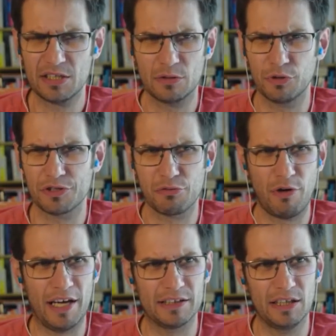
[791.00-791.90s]
was
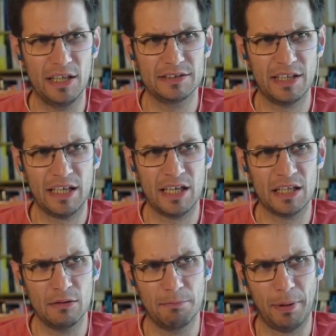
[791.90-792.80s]
red, and then
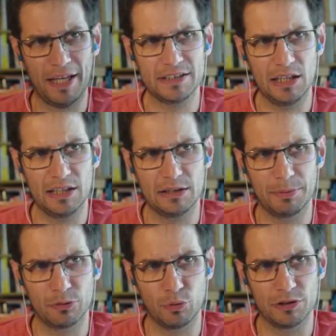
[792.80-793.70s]
I played a little
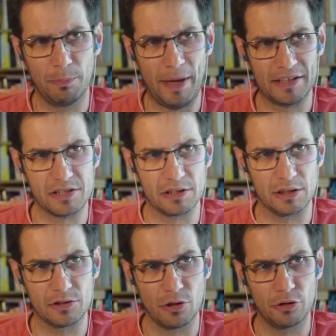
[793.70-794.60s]
bit with opacity.
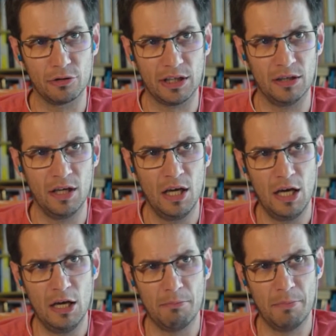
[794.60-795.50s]
So you can
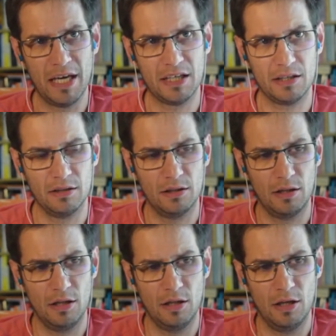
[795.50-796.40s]
make
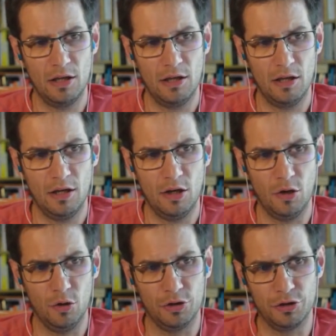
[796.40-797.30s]

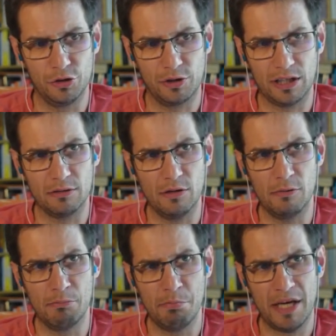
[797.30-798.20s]

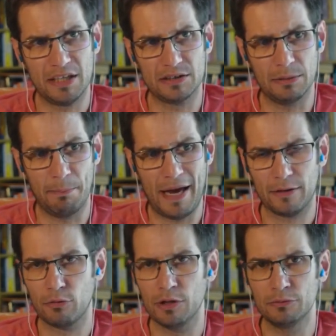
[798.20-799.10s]
the
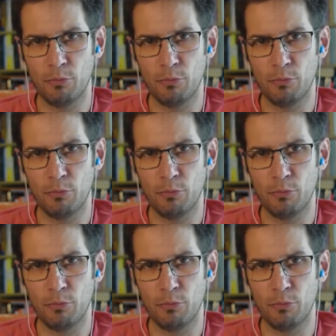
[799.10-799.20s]
background more